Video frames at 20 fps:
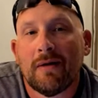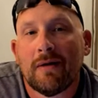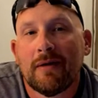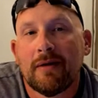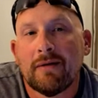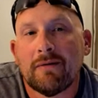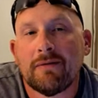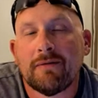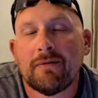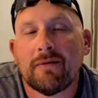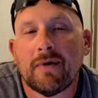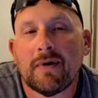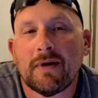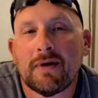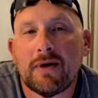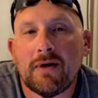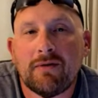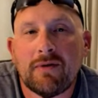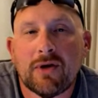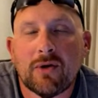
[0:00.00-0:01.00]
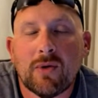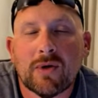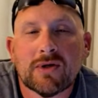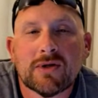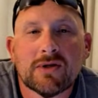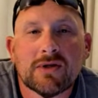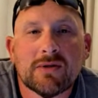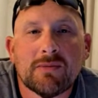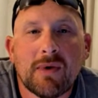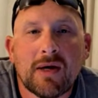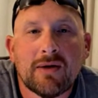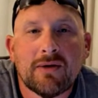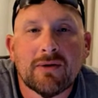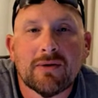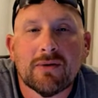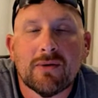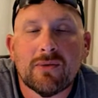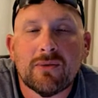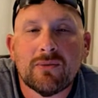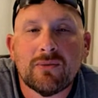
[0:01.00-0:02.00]
if you have any questions about
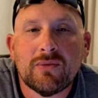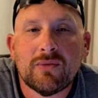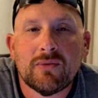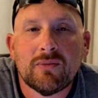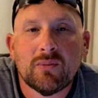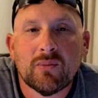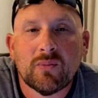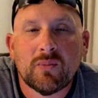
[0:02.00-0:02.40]
your own